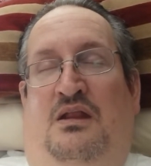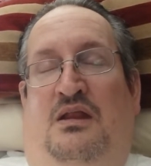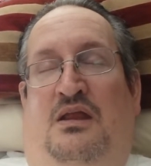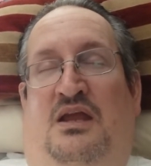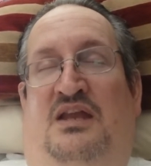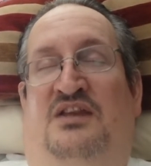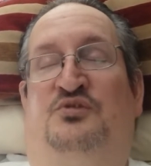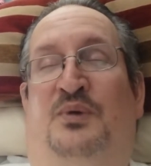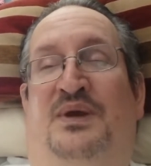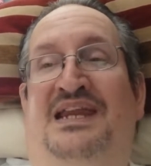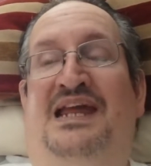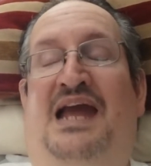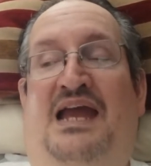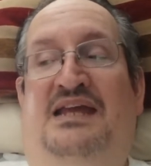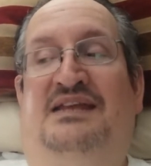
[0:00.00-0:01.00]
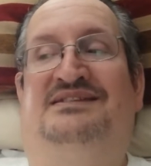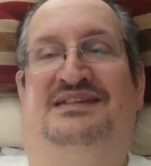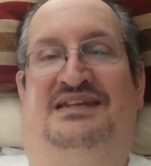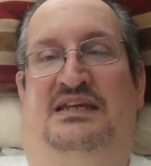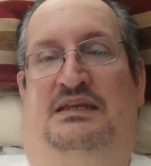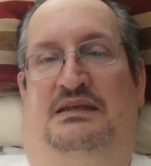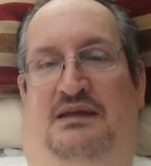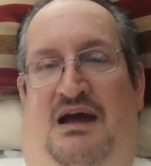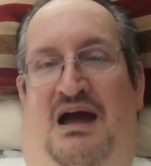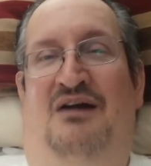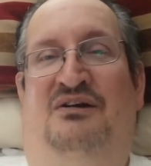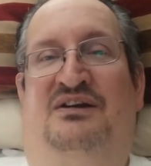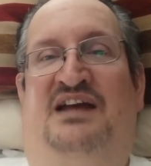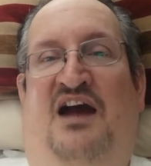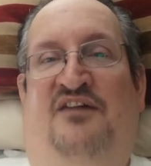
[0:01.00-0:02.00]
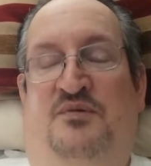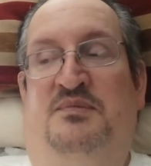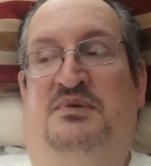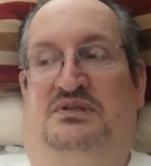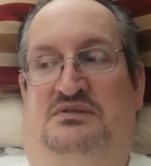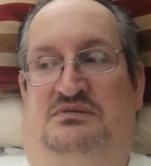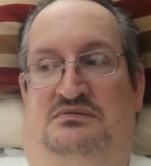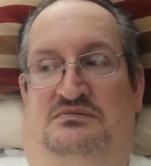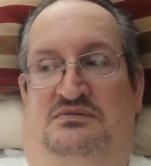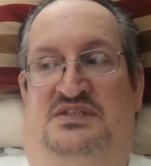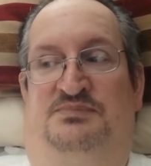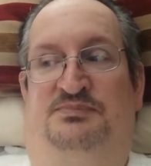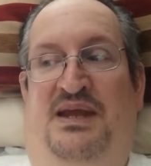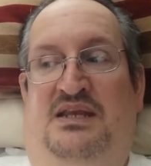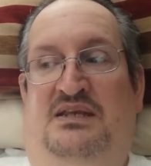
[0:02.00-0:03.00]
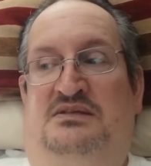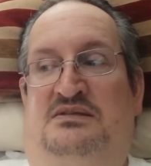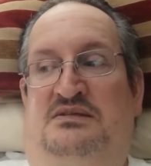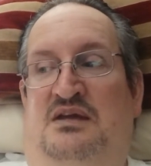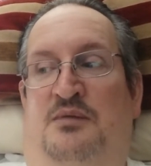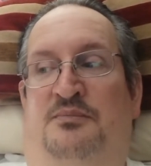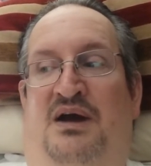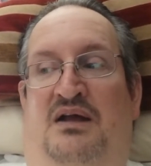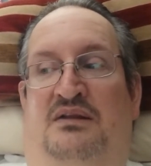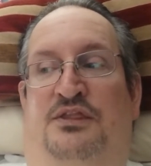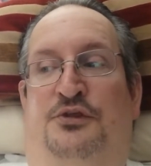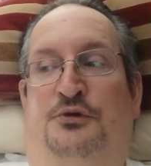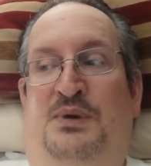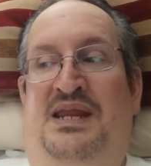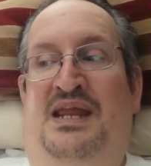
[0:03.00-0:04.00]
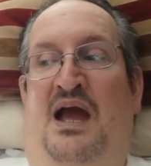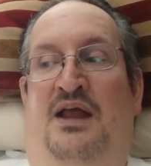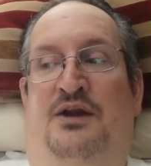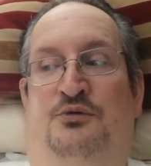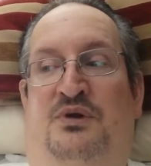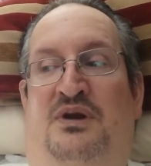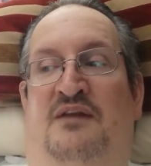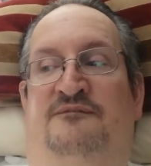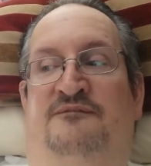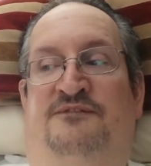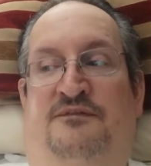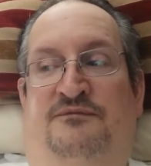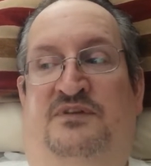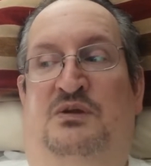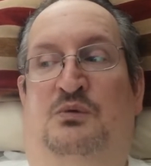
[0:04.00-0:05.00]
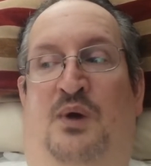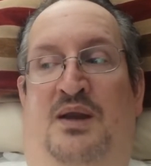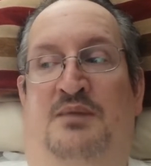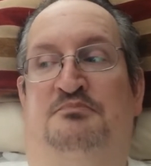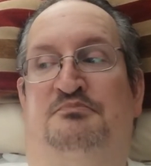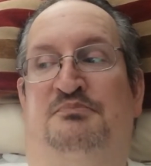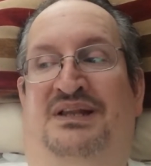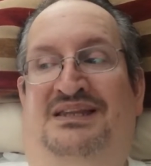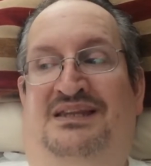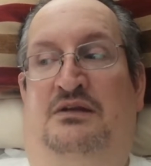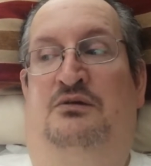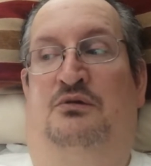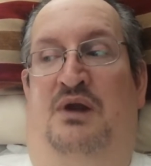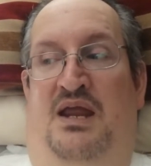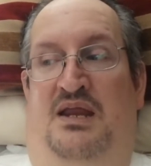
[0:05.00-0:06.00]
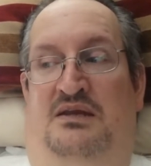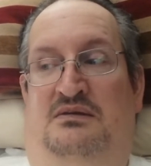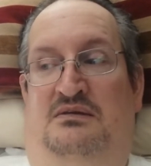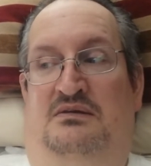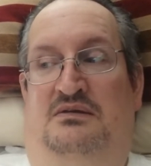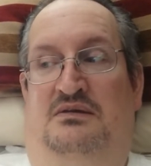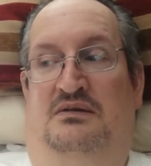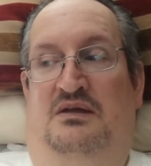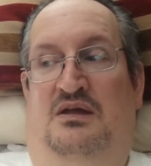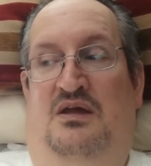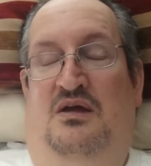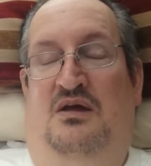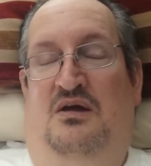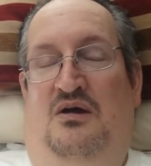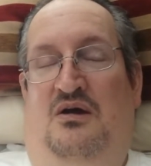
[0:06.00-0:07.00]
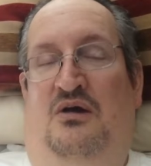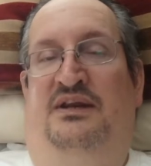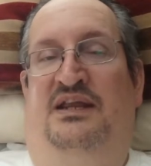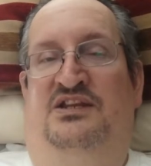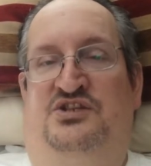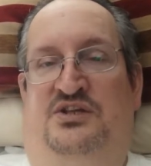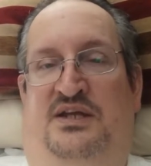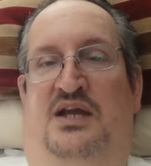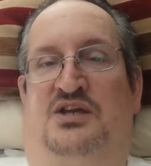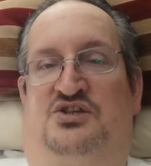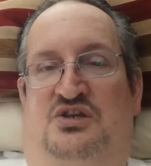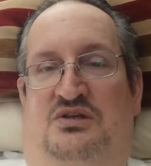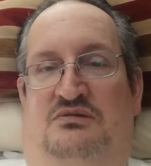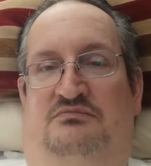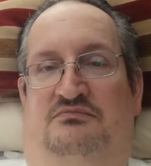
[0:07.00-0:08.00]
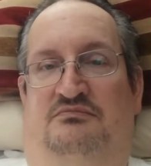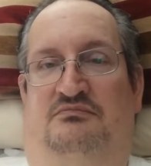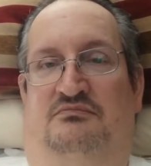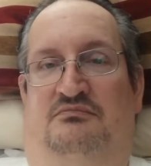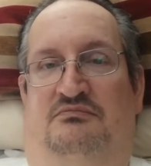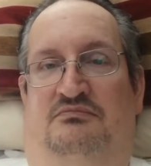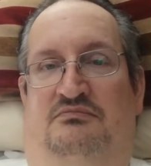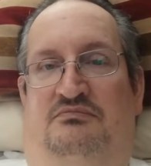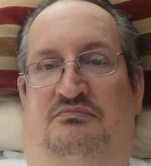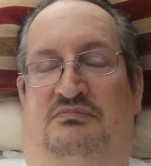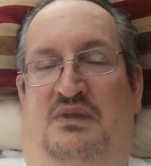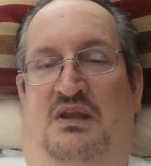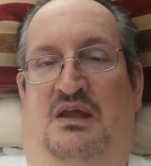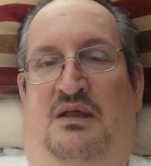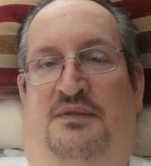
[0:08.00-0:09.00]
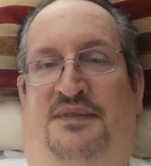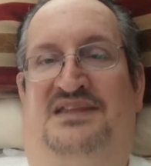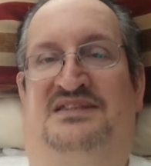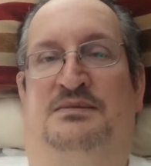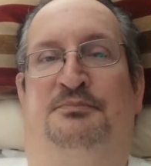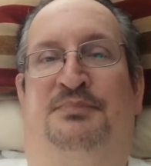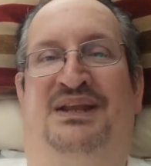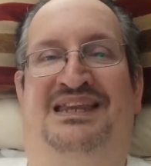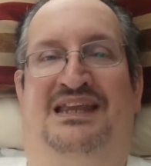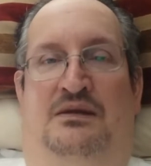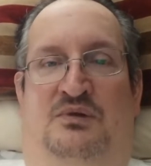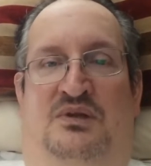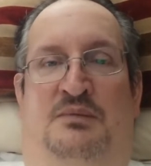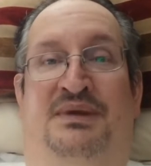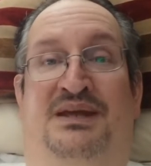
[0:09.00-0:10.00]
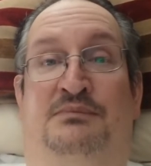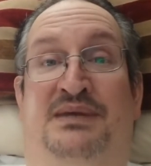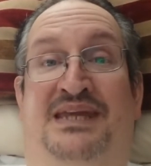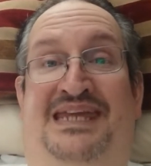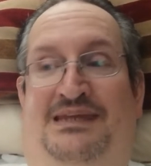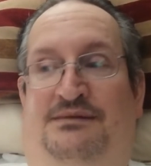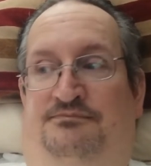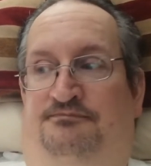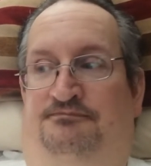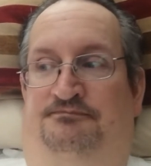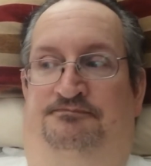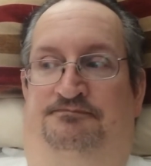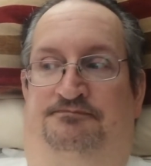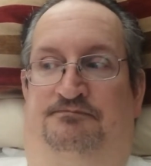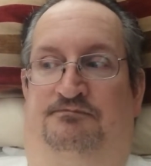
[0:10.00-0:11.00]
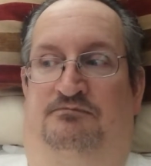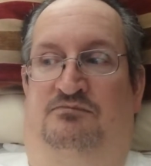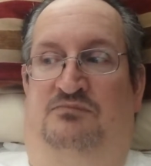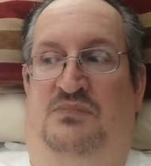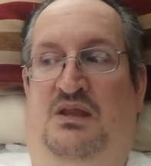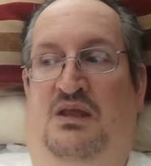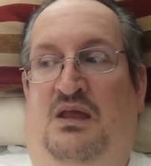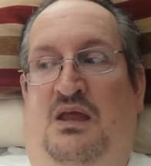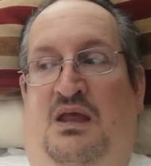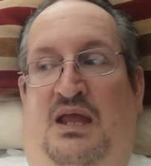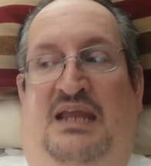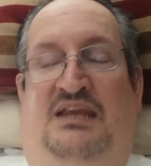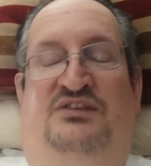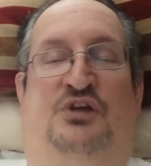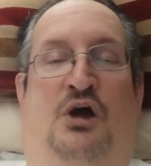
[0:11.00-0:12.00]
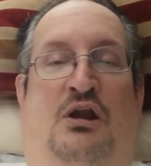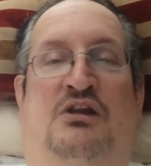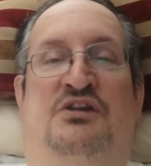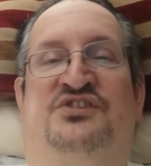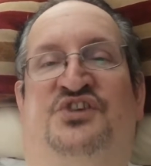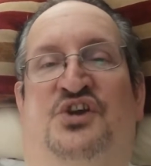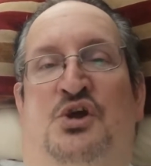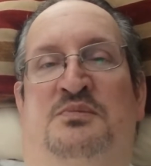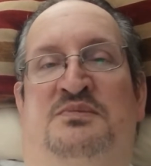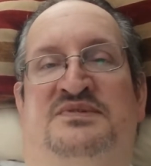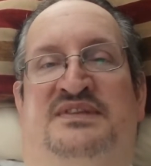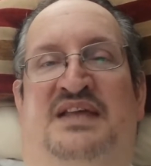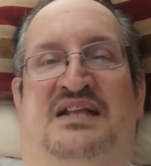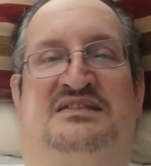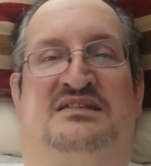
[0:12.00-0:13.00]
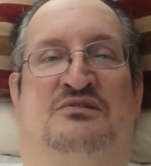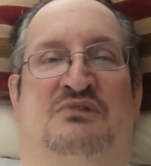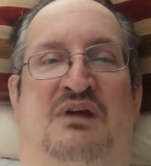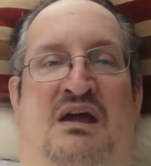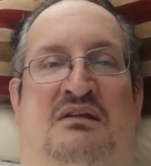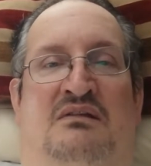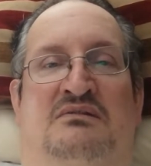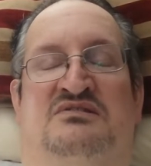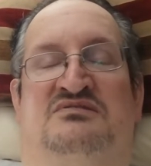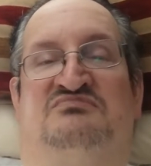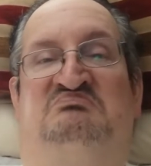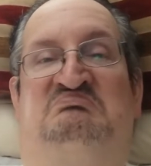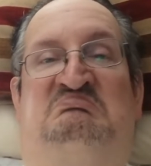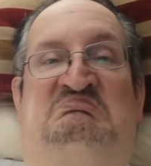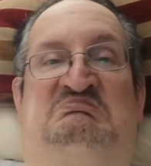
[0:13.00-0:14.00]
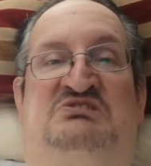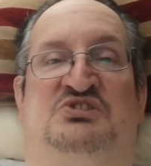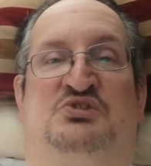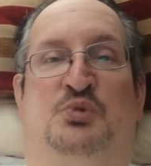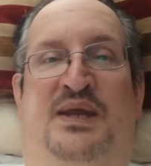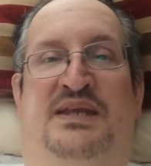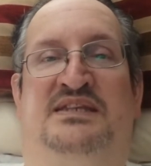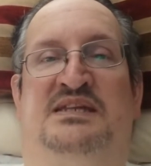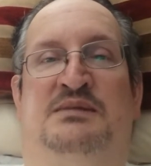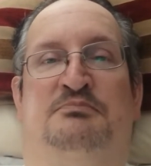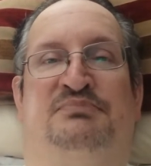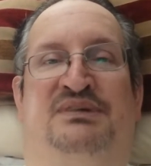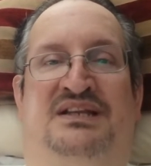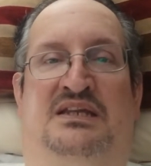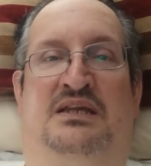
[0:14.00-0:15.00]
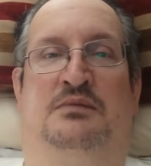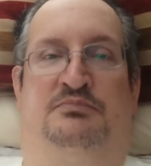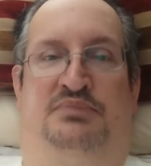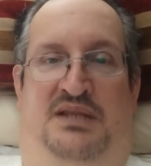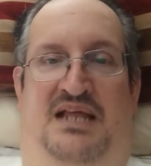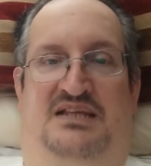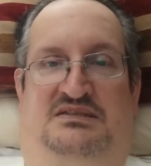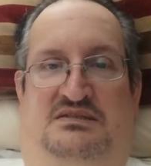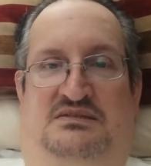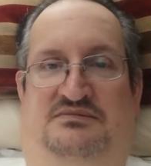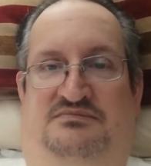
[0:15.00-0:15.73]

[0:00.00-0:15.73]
In 2018, our government spent about 351 billion rand on education. That's a billion with a big B. In dollar terms, that's around 20 billion plus.